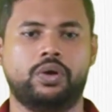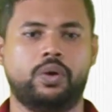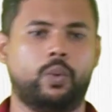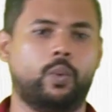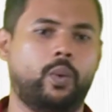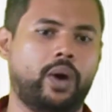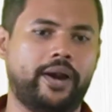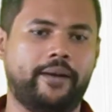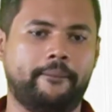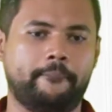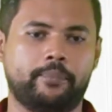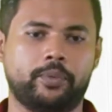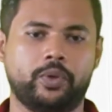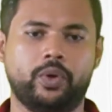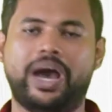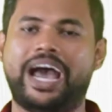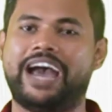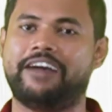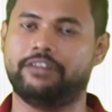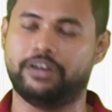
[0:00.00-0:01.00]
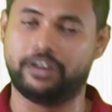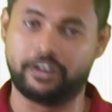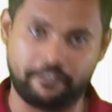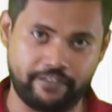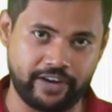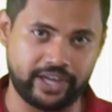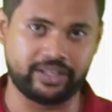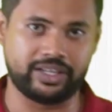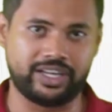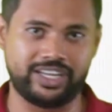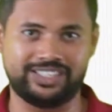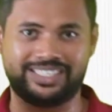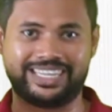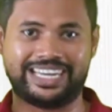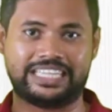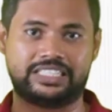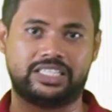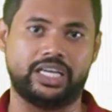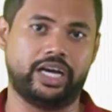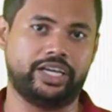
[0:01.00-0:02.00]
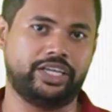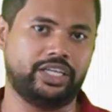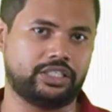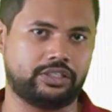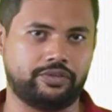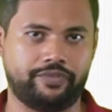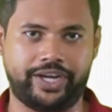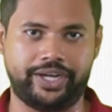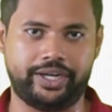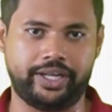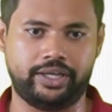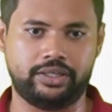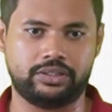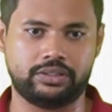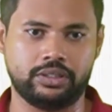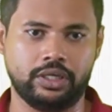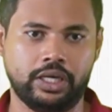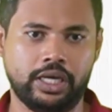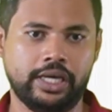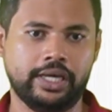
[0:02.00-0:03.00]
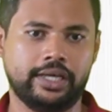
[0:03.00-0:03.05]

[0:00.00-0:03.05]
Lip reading: 1, you have refineries that has the highest weightage.